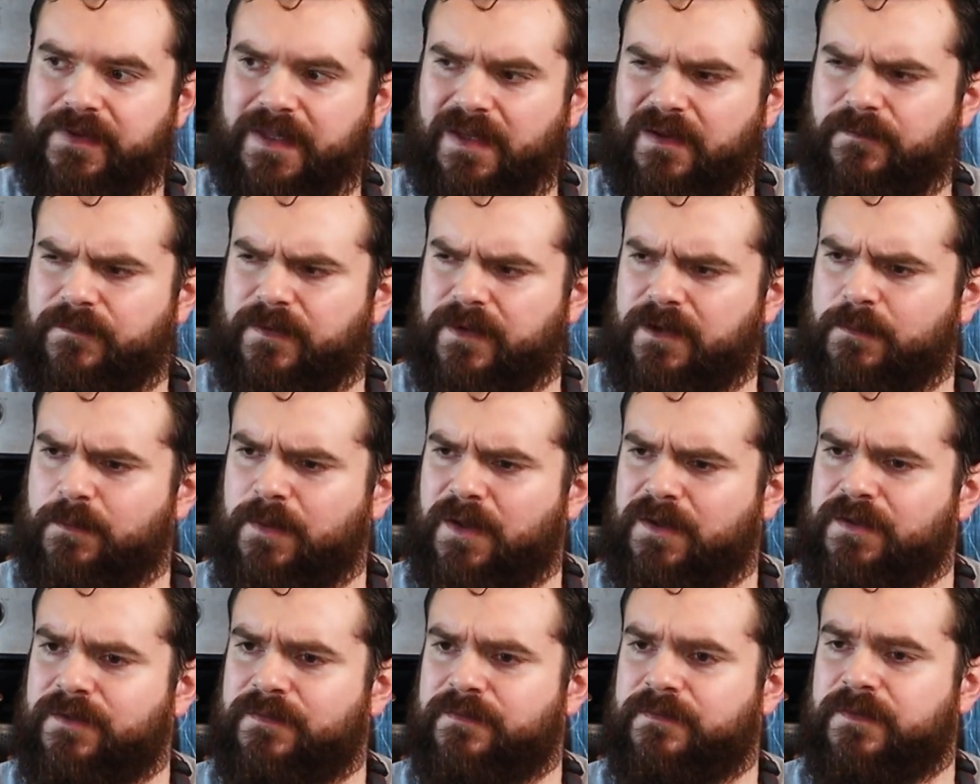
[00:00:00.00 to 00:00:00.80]
a fair
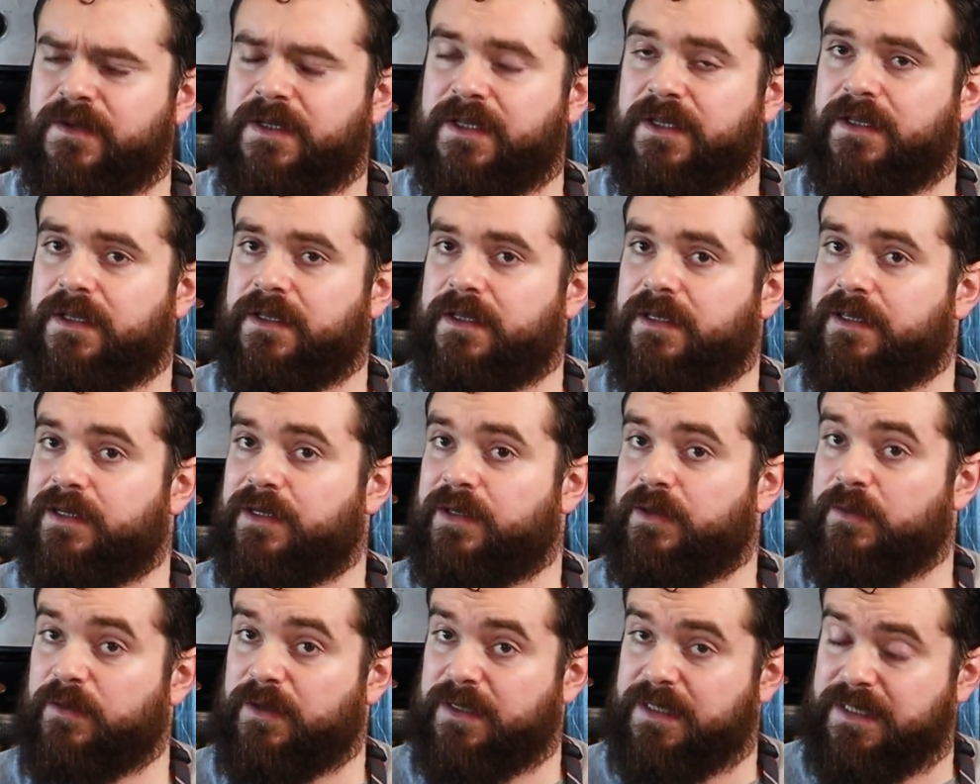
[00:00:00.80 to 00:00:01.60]
amount of
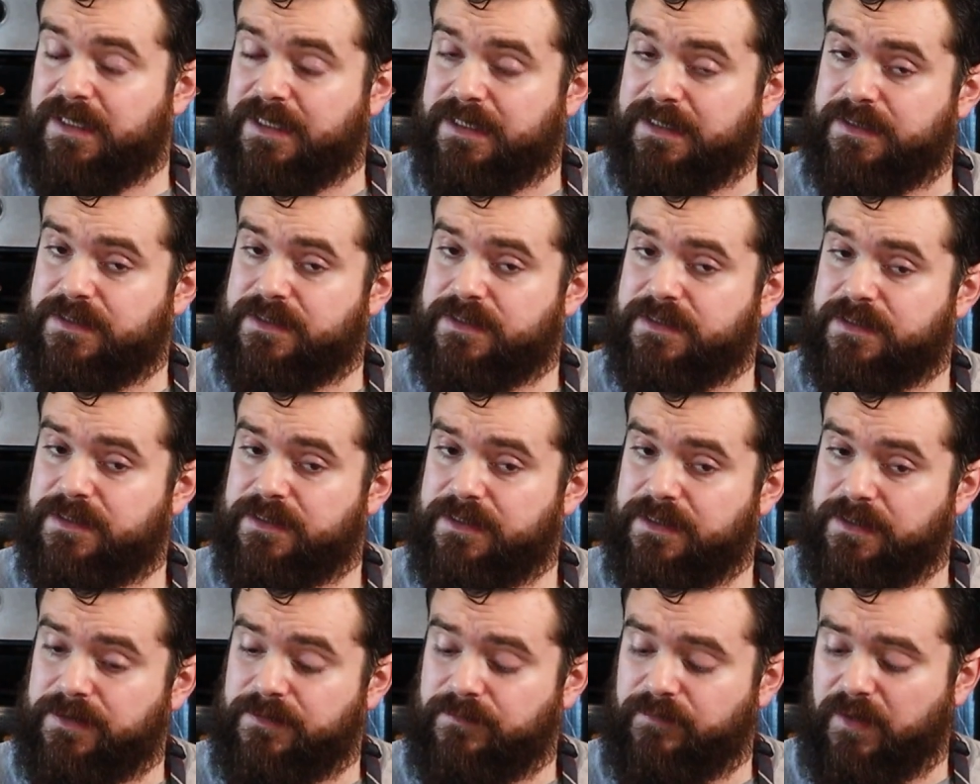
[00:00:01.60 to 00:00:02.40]
ingredients
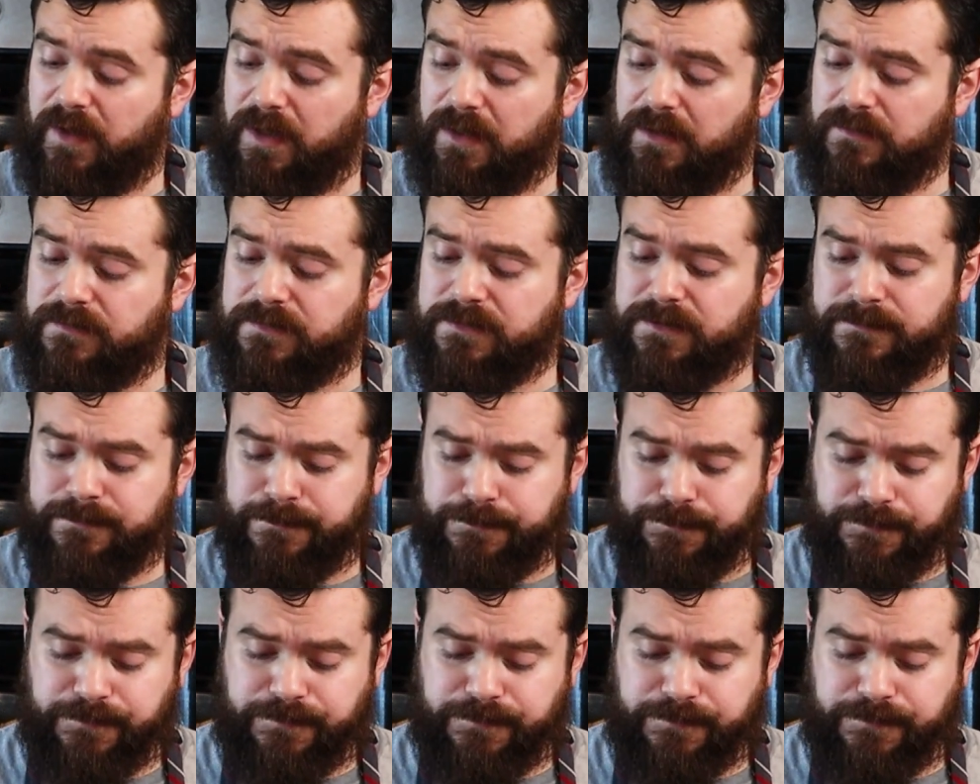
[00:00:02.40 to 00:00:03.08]
involved.